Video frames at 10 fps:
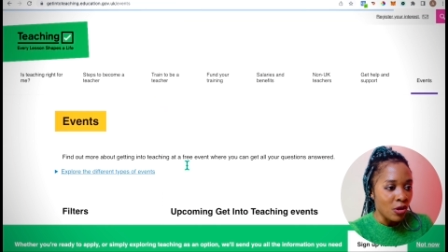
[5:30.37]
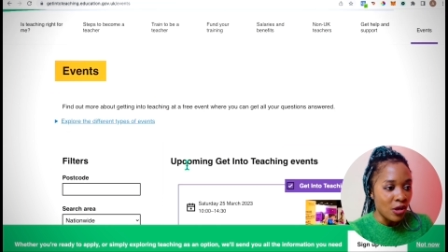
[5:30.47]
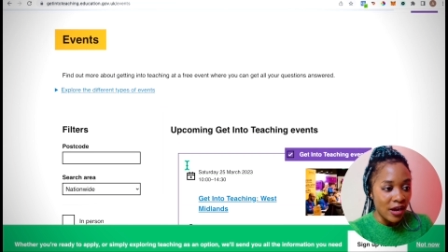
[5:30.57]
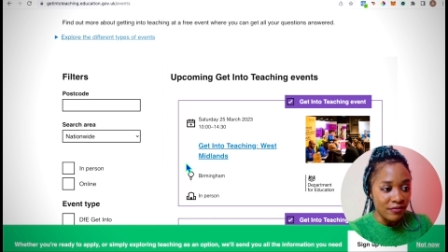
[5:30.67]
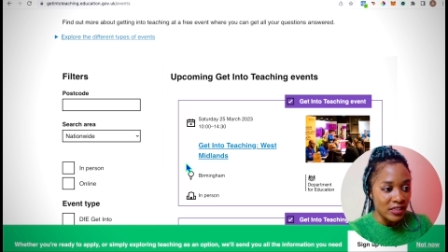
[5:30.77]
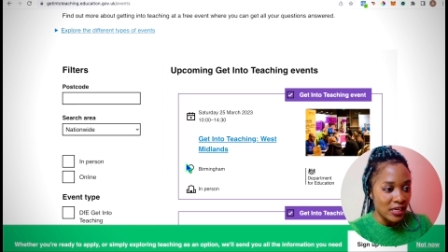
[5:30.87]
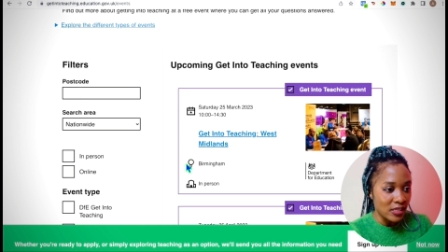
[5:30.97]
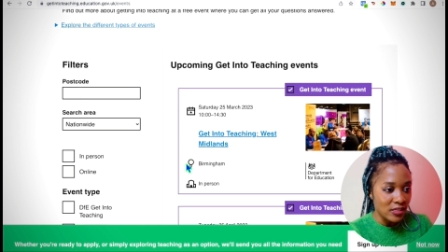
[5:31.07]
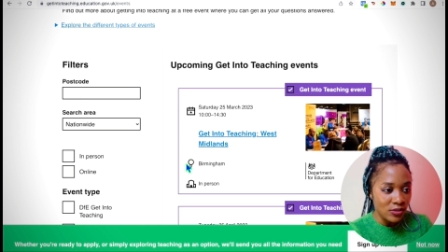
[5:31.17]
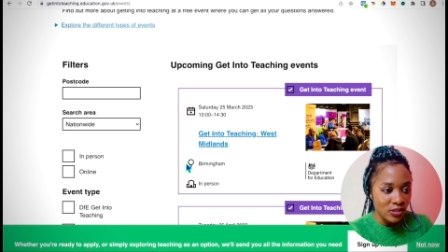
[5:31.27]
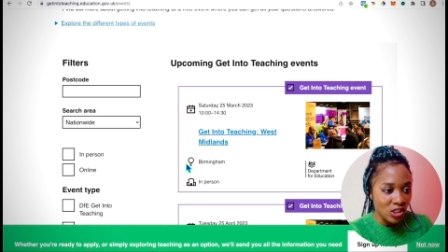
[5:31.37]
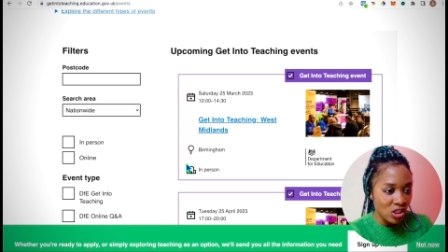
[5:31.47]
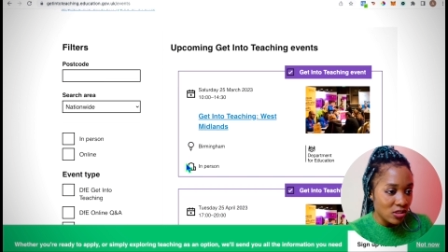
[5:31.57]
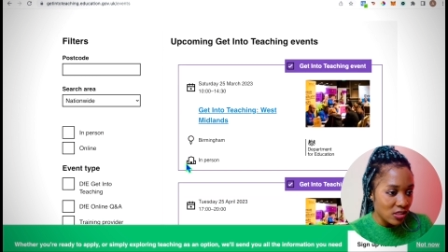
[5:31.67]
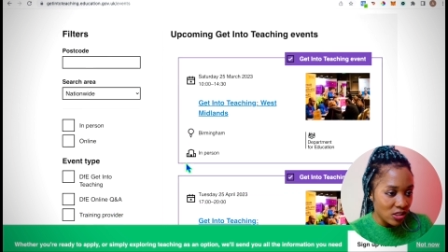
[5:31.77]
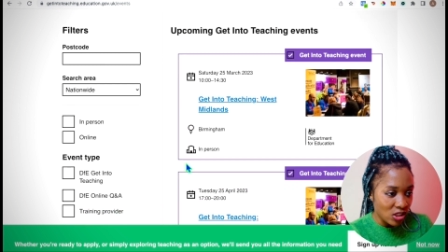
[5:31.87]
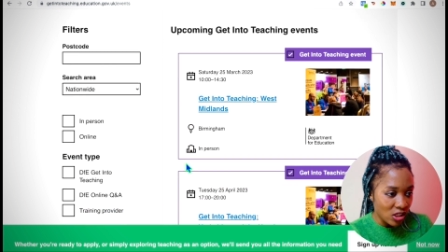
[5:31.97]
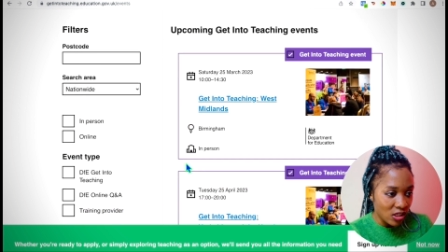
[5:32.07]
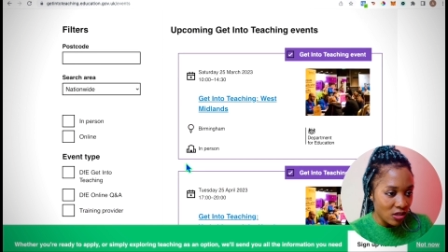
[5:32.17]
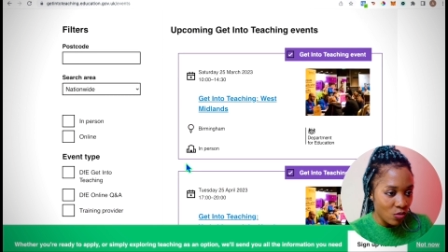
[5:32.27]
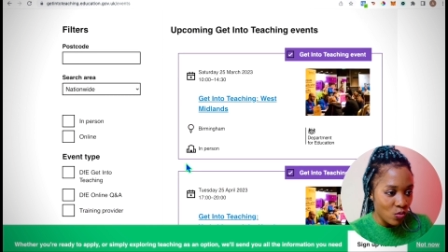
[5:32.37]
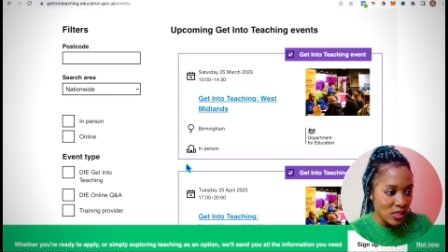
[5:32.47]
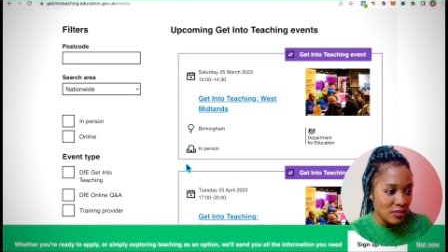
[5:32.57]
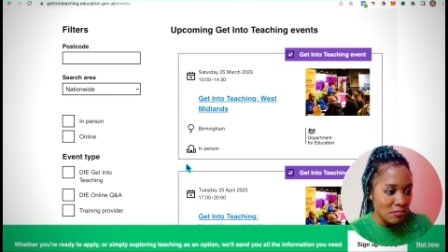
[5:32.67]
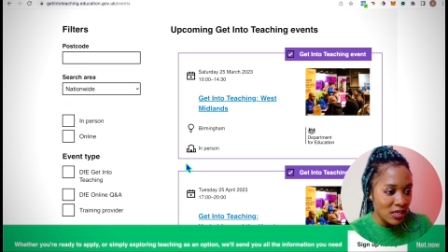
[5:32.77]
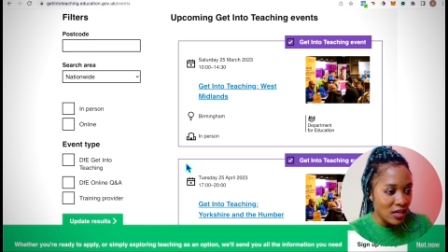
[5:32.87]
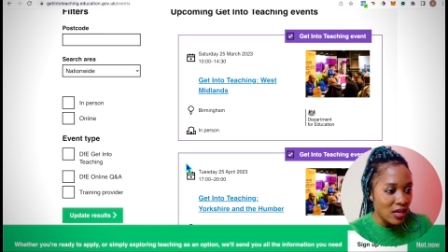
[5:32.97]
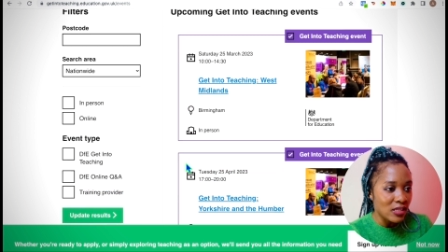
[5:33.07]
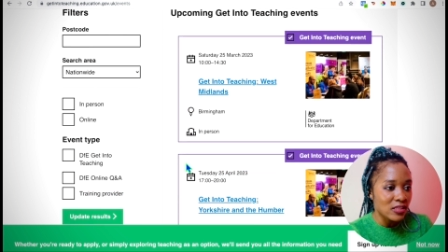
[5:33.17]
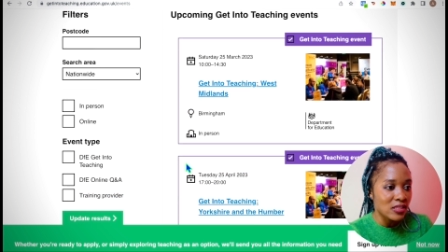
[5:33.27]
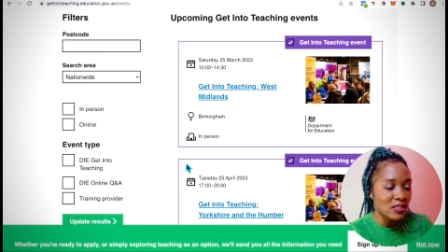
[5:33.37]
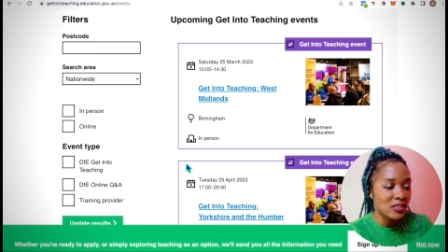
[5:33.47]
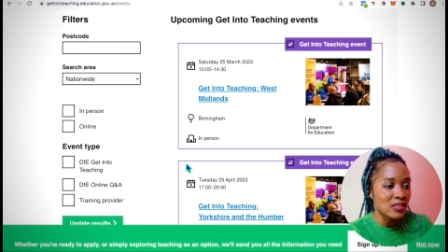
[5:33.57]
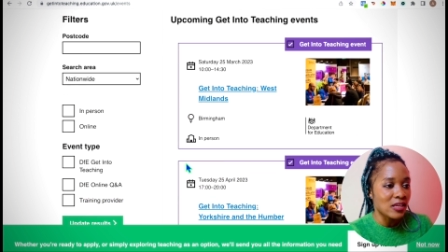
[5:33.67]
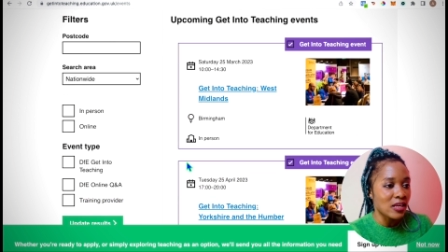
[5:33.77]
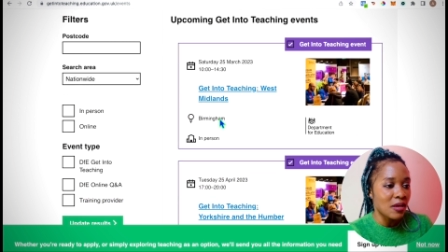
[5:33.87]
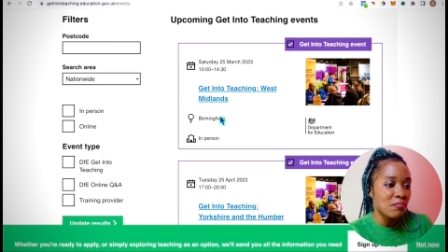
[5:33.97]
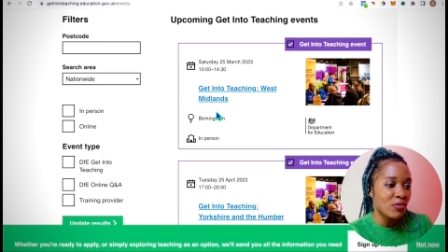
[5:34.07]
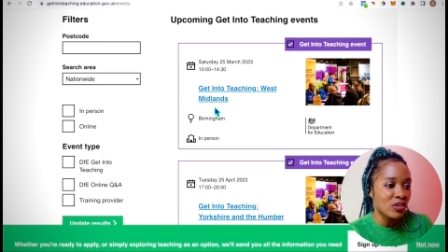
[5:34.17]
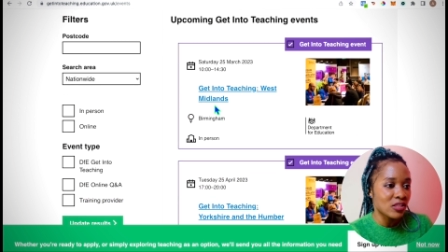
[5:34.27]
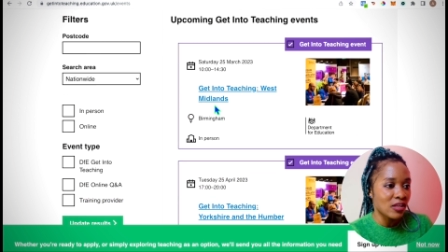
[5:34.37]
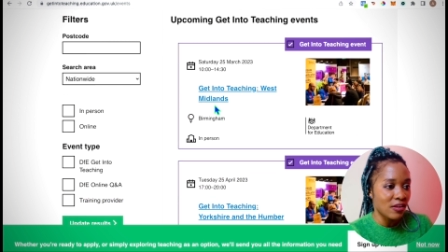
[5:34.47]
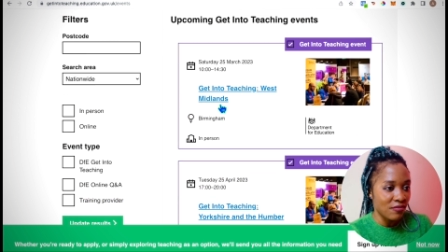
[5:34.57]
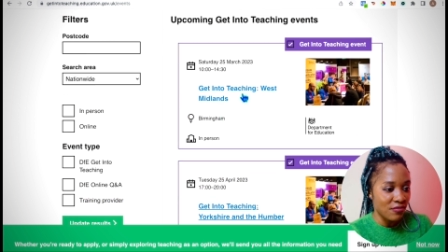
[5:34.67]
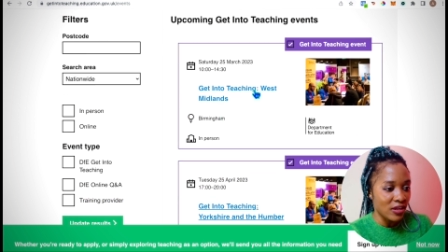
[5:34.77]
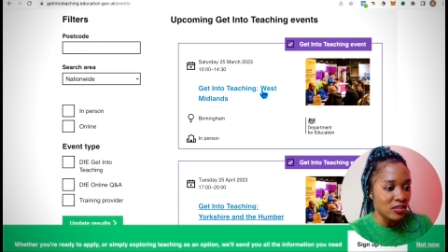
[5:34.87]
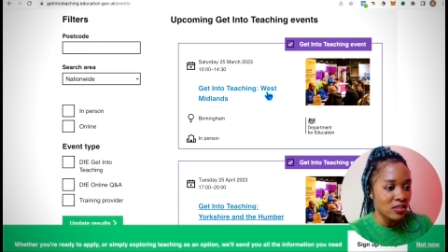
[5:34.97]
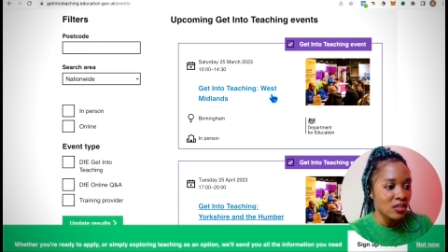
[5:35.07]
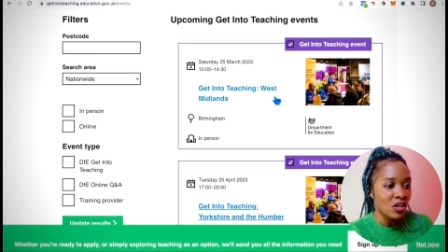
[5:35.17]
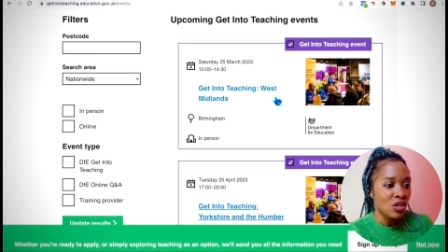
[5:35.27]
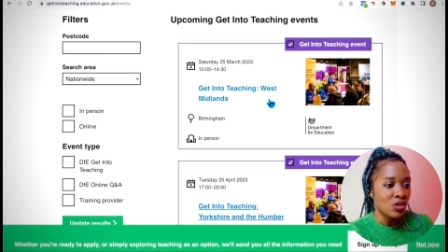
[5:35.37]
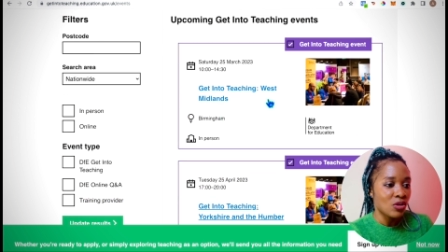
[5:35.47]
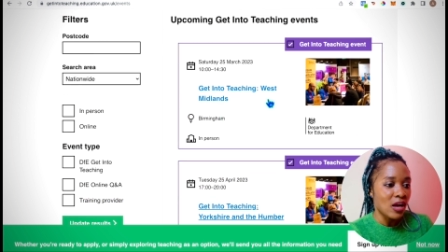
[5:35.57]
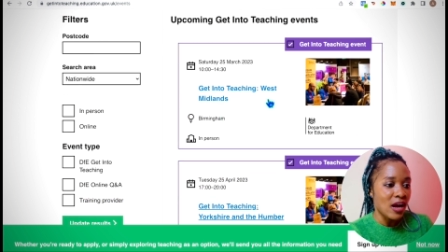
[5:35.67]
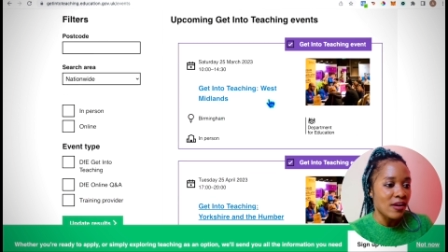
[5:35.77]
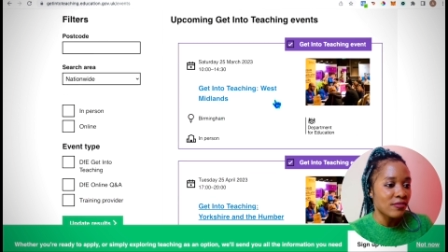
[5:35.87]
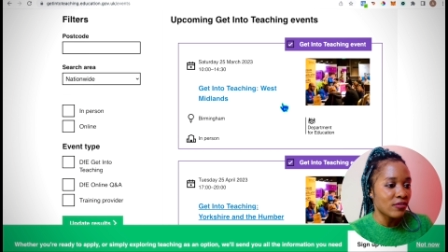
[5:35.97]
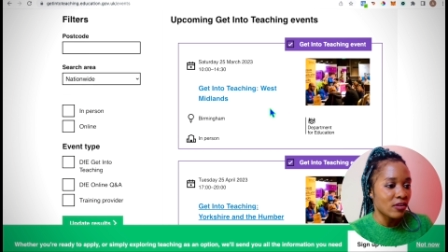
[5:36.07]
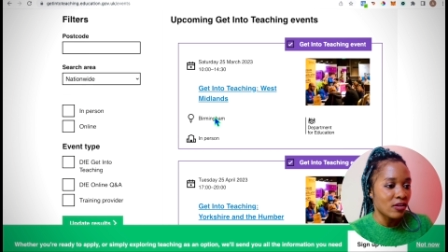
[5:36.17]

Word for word: You have the Get Into Teaching West Midlands. This is an in-person event. You have